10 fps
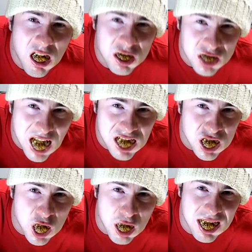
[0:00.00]
Stay
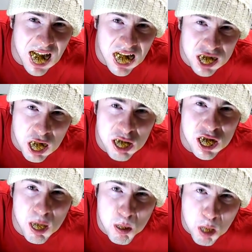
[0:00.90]
tuned. I'll do
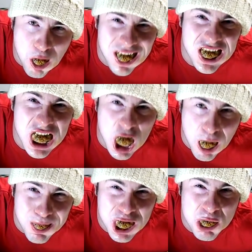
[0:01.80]
some more
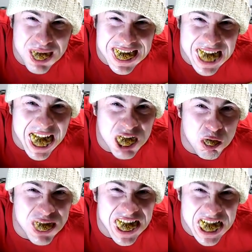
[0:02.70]
Geometry Dash
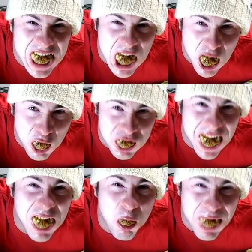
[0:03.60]
videos.
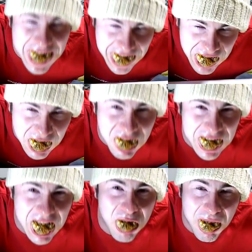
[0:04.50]
I will,
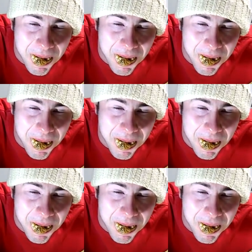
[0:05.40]
okay?